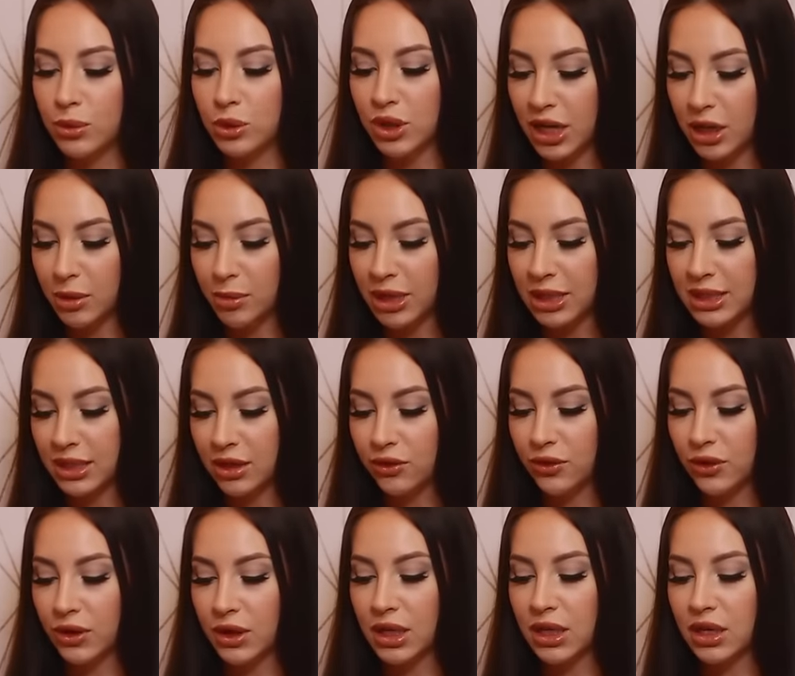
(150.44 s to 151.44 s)
trained myself
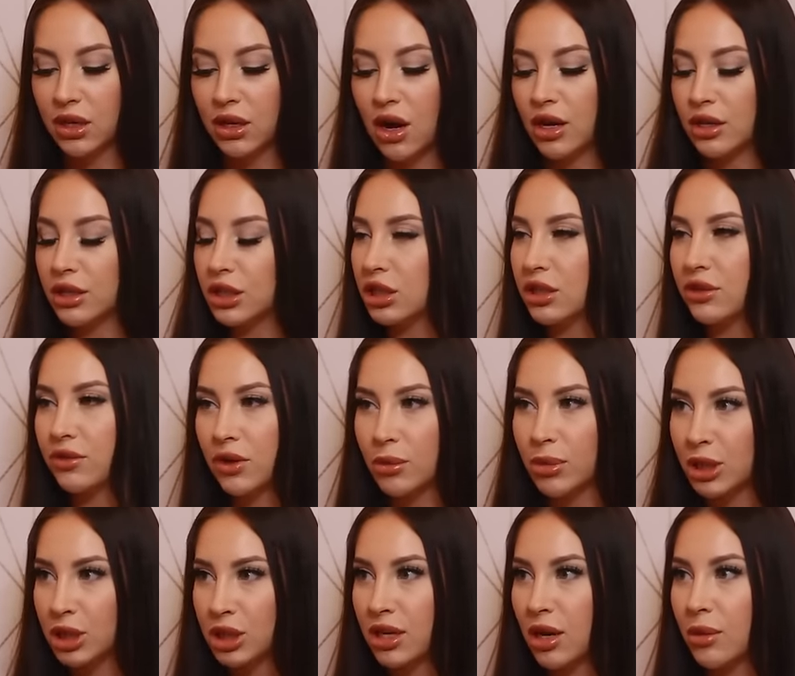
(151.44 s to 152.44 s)
for a year, auditioned for a
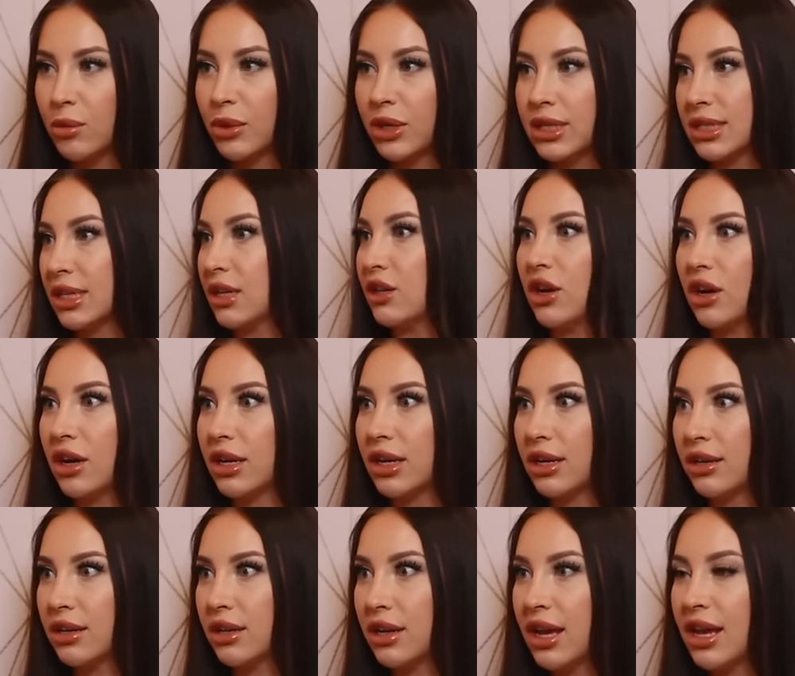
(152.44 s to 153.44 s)
bunch of companies, and got
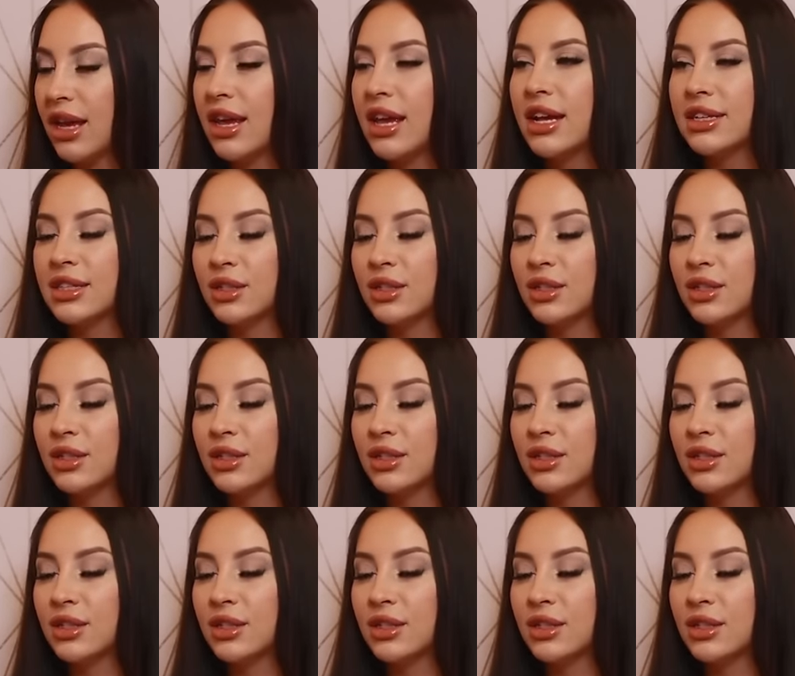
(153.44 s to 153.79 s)
in. Mm -hmm.